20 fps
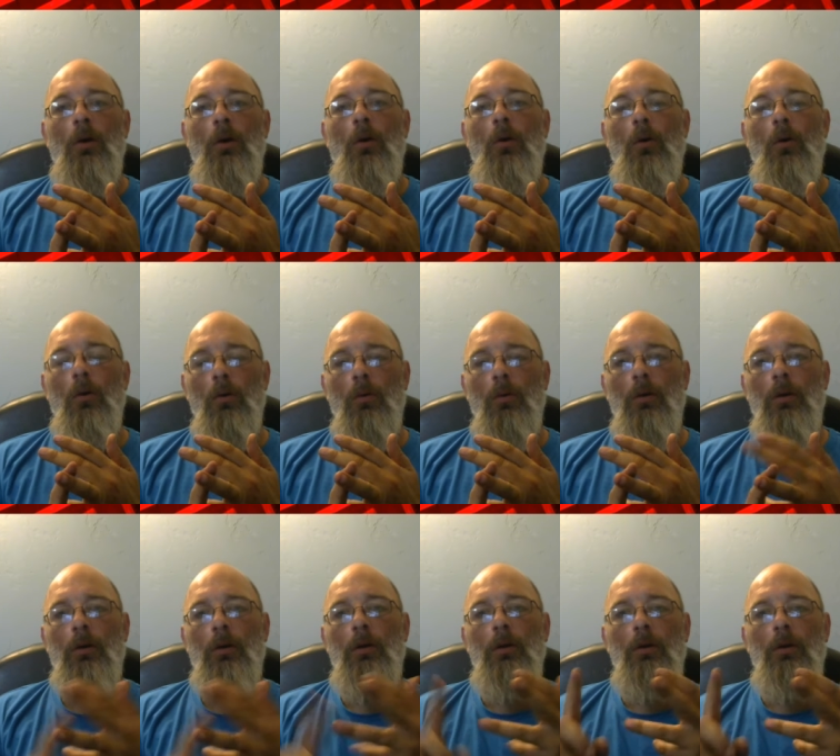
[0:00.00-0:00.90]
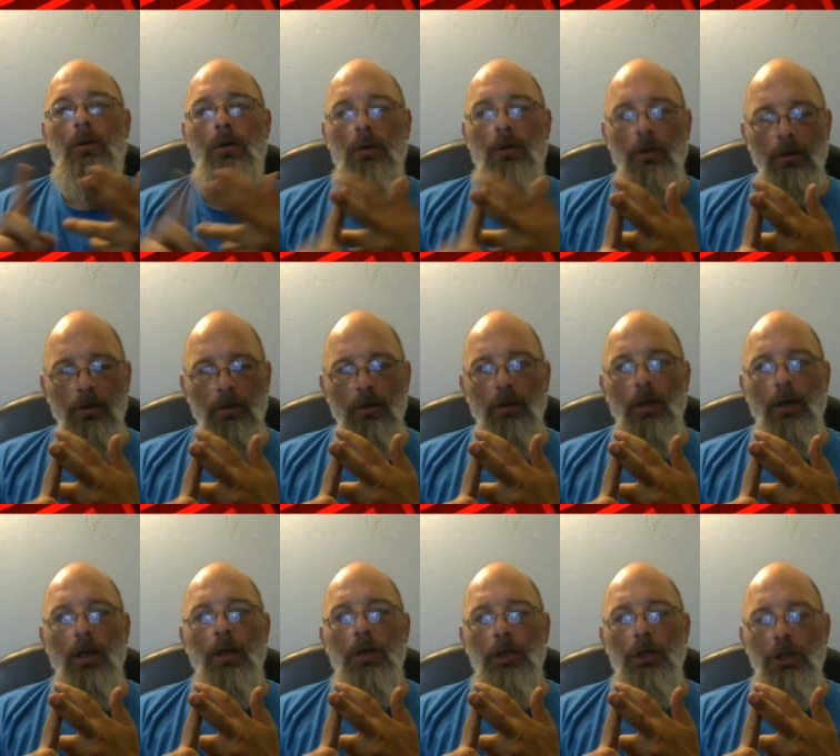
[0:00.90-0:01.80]
or dirt
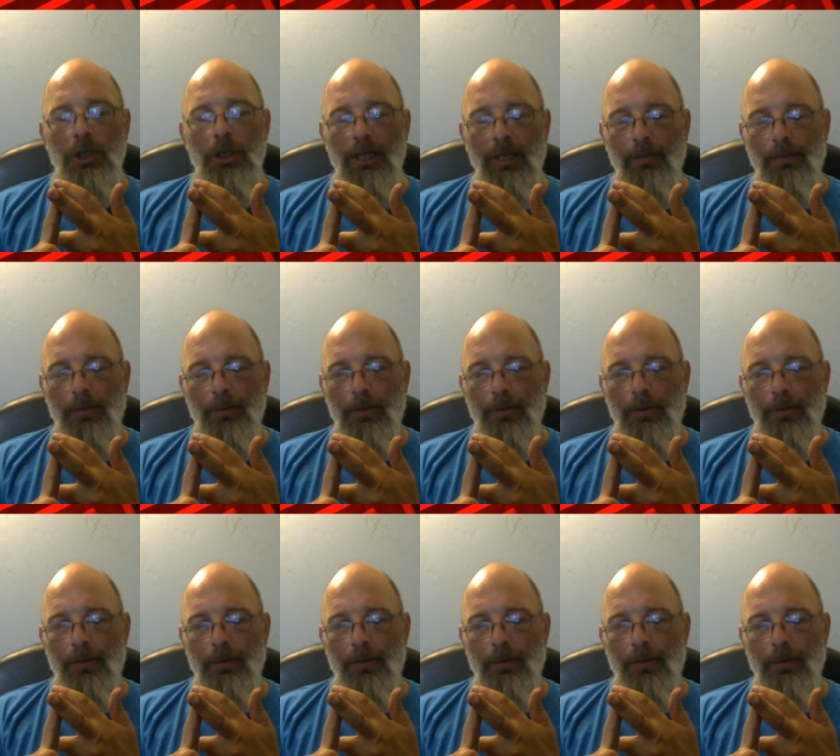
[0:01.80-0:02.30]
cheap.